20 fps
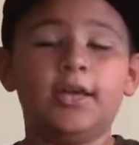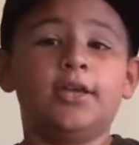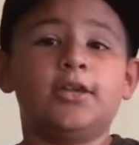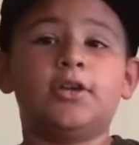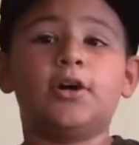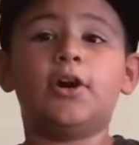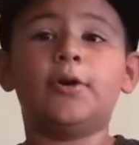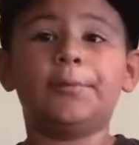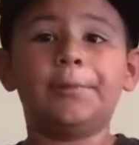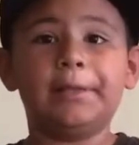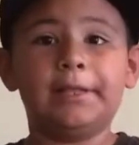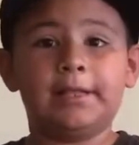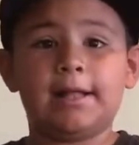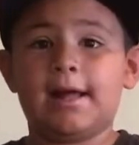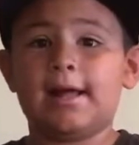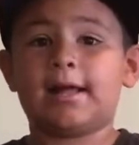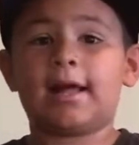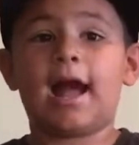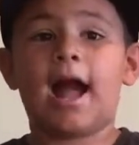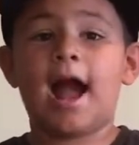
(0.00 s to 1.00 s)
you'll be
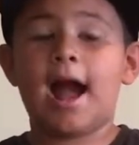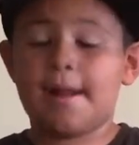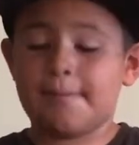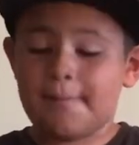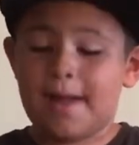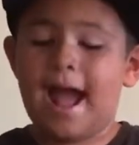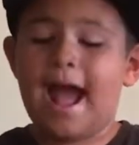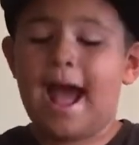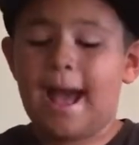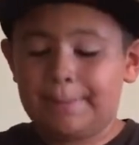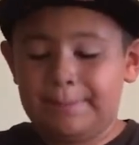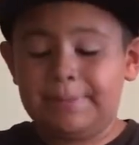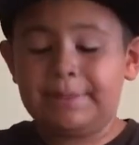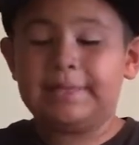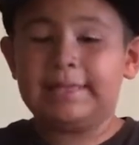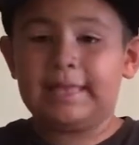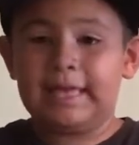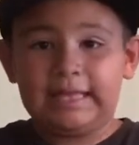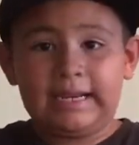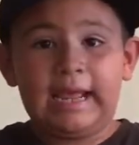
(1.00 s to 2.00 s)
like, I'm
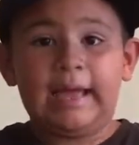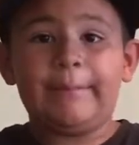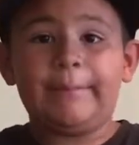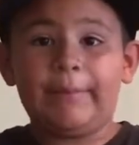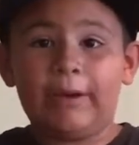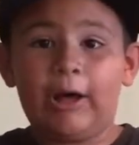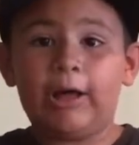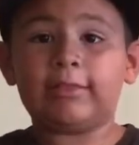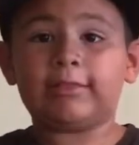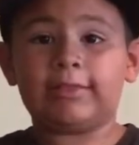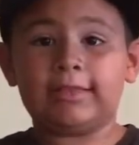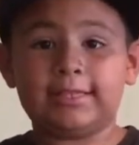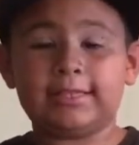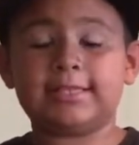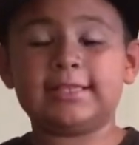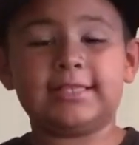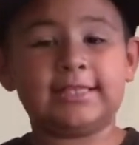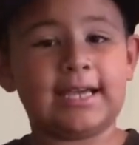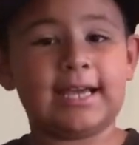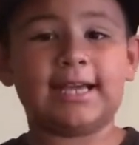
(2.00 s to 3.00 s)
happy that I bought this
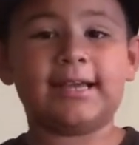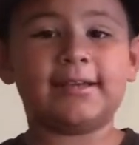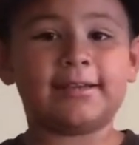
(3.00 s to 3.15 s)
set.